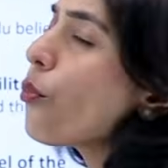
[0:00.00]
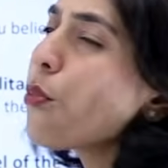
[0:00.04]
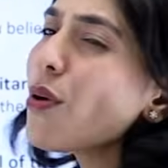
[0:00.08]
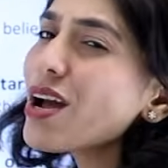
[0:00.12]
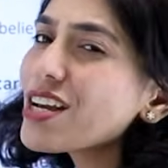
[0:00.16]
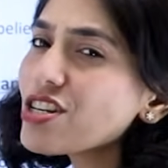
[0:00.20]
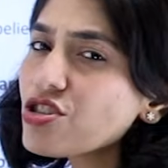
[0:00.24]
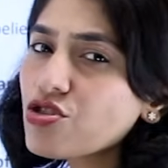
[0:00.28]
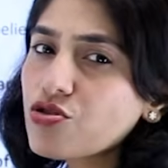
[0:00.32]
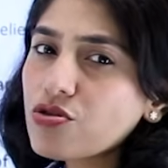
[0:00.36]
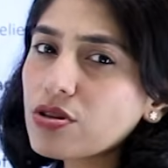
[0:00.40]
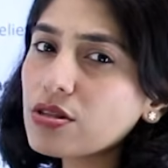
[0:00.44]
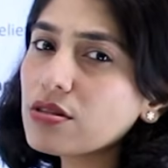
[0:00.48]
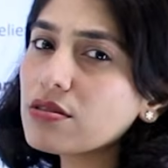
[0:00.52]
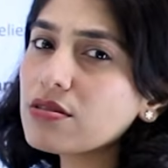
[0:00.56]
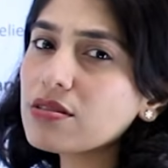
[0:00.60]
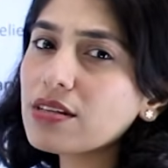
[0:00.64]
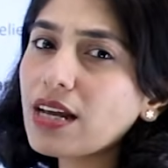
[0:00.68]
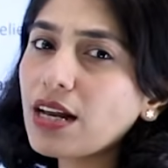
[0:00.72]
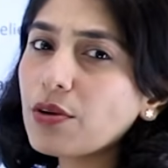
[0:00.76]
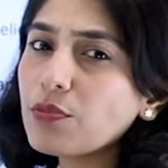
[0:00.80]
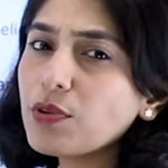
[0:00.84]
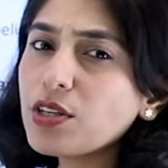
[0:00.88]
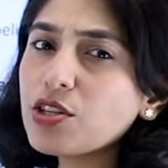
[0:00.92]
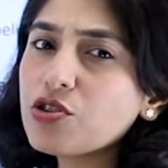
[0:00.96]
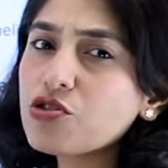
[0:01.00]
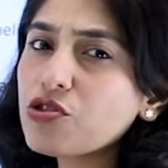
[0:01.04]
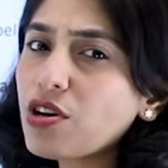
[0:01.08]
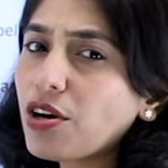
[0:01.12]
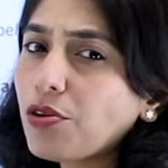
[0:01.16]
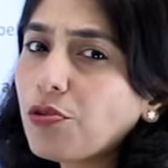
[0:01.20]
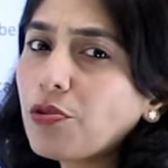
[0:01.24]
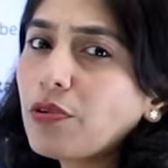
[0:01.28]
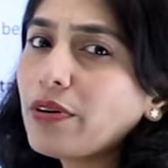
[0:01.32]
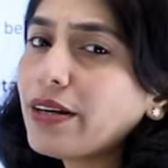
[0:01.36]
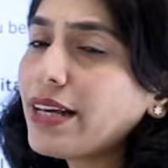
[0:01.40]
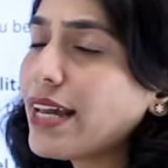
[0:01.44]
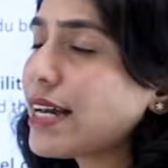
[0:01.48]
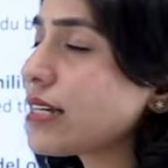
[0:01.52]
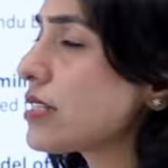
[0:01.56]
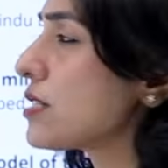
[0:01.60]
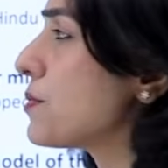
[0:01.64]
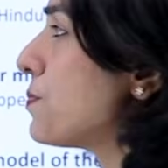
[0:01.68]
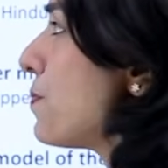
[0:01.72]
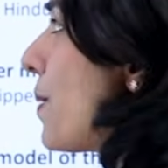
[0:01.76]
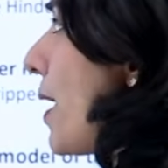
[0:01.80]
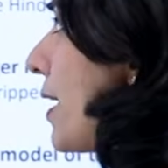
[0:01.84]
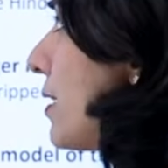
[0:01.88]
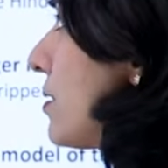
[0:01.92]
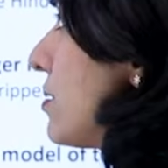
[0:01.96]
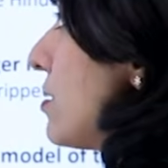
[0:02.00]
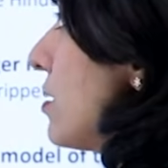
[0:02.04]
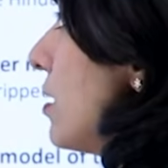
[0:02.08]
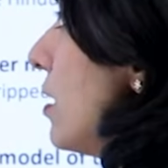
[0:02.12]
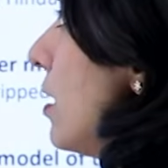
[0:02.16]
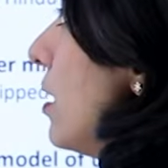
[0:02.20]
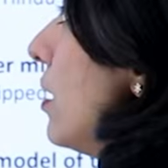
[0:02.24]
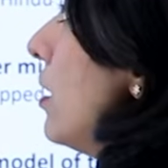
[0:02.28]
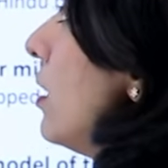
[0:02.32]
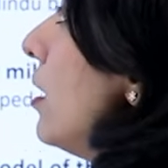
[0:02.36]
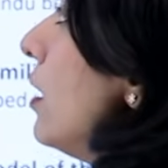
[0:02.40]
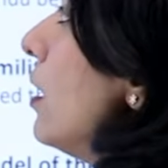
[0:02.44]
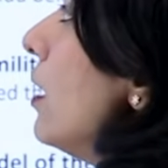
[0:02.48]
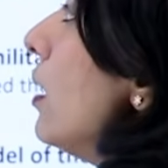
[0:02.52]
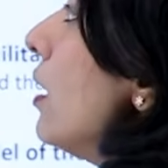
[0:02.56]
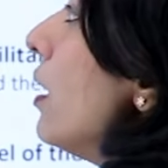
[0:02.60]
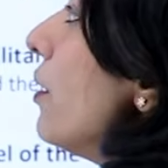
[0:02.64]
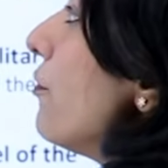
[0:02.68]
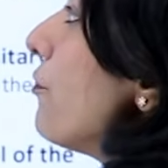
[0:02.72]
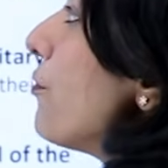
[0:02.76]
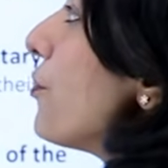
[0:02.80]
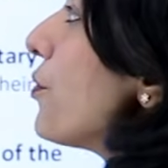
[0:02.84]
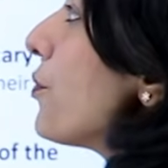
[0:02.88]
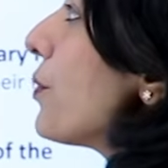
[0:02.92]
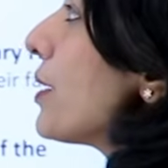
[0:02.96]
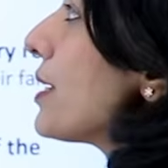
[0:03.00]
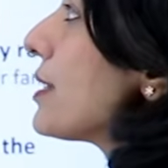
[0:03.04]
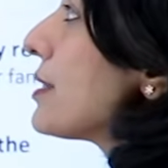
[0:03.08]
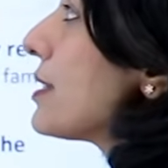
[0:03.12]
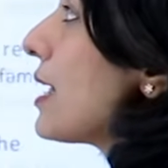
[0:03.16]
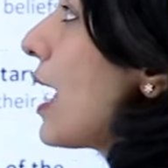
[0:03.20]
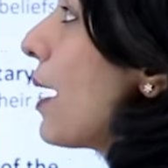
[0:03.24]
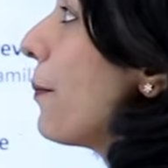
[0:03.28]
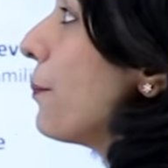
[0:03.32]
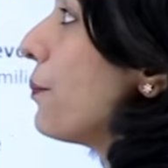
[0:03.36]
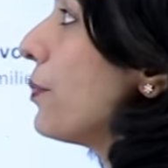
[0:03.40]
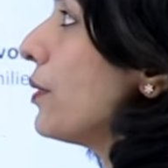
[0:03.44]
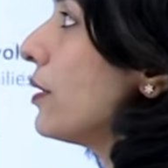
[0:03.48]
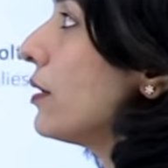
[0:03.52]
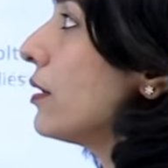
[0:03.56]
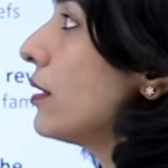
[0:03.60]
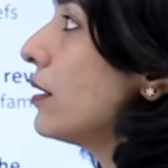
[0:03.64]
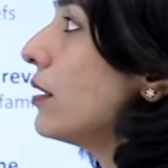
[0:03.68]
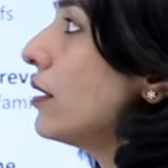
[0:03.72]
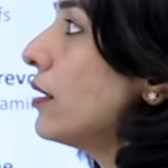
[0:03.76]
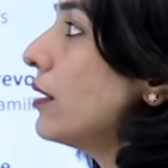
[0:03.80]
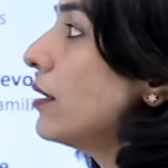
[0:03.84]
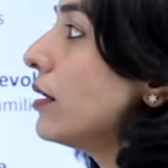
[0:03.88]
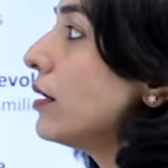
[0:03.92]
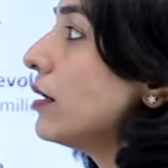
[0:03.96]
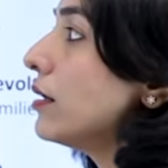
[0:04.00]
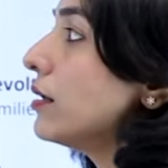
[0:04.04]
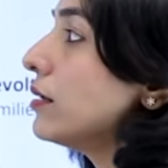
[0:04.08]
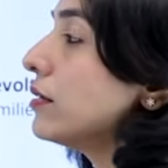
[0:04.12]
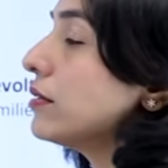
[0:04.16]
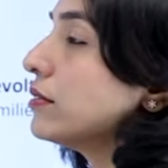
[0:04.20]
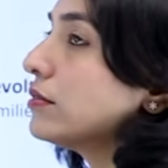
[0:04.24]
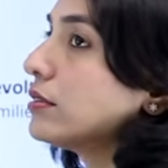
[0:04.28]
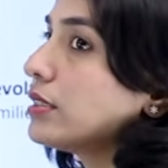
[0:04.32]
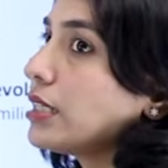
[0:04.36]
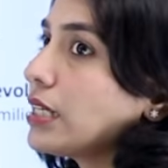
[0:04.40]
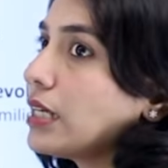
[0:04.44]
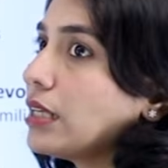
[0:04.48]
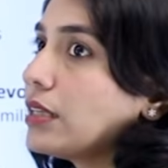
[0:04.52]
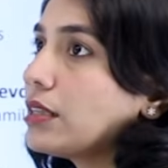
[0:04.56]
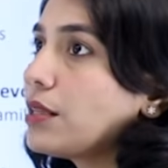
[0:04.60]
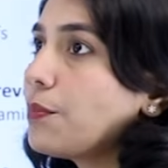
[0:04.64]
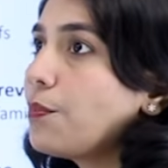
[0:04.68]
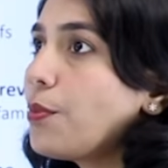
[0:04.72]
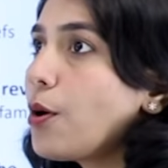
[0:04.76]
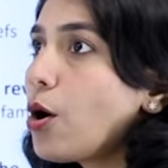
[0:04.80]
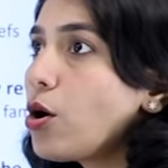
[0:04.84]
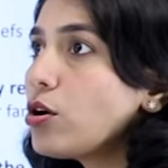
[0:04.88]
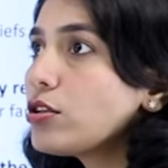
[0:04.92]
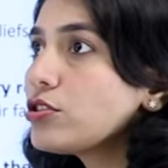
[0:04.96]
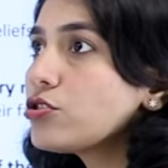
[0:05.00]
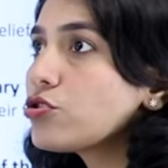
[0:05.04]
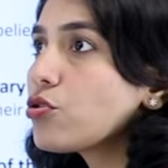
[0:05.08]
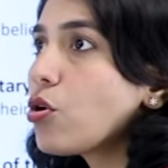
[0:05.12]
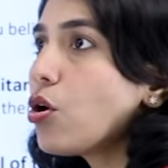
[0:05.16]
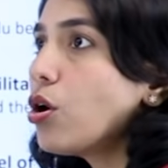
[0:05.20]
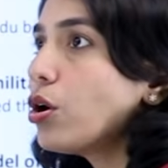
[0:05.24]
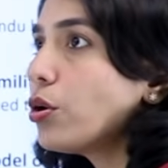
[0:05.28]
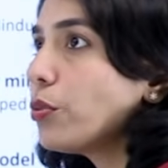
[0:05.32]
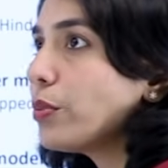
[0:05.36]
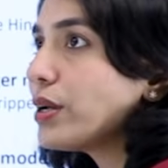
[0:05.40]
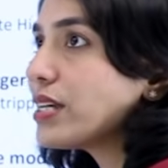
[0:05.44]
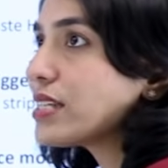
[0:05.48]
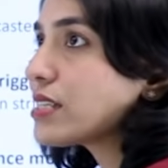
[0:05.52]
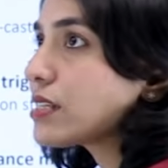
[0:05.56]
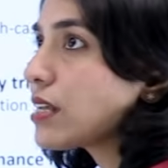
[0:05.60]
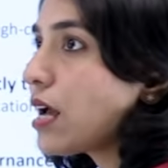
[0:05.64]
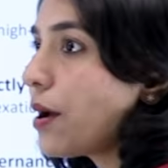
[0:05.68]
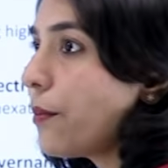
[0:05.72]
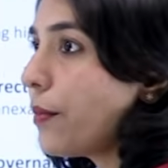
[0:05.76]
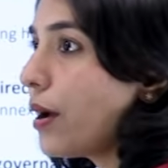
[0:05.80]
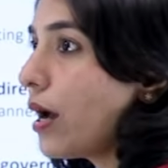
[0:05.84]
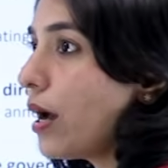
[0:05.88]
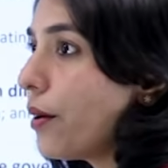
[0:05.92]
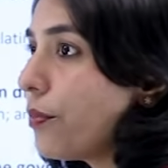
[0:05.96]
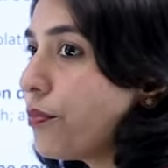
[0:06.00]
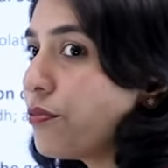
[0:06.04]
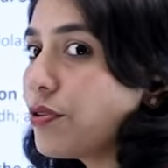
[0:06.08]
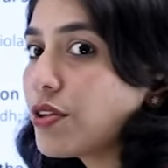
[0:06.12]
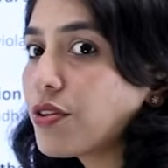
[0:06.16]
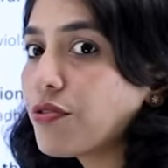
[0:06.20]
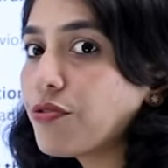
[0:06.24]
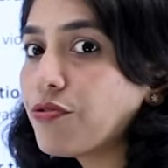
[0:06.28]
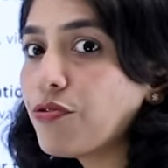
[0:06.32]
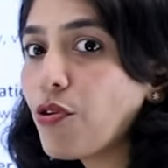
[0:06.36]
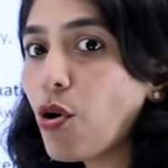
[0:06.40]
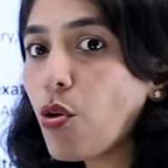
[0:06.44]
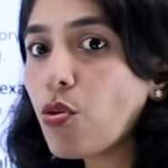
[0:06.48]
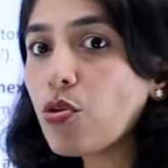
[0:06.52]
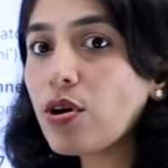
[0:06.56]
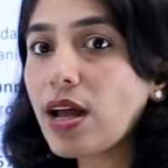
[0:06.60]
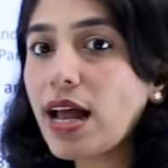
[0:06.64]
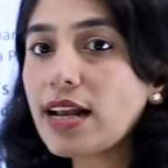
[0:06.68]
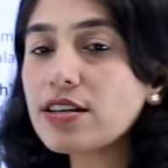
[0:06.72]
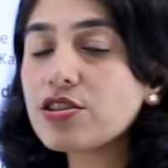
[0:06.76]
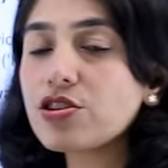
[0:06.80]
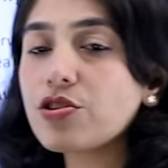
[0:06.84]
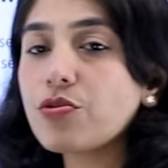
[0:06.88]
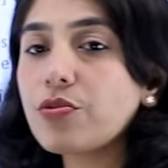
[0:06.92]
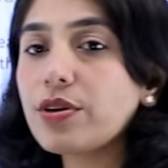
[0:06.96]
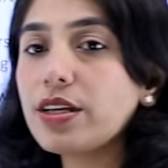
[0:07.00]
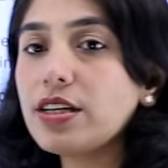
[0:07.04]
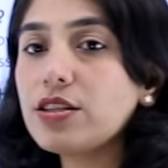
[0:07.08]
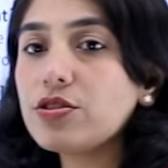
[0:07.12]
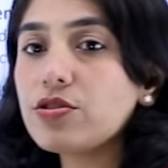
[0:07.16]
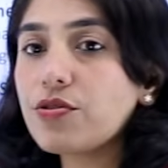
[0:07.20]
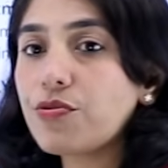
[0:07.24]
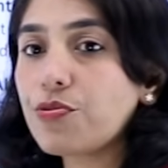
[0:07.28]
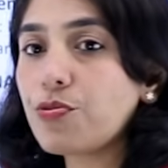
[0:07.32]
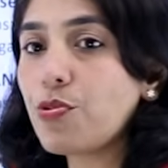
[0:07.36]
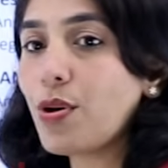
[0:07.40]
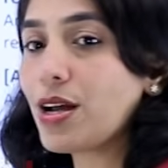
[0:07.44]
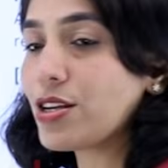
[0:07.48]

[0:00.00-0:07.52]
questions can we generally expect here? For example, see, the boards always come up with 4 categories of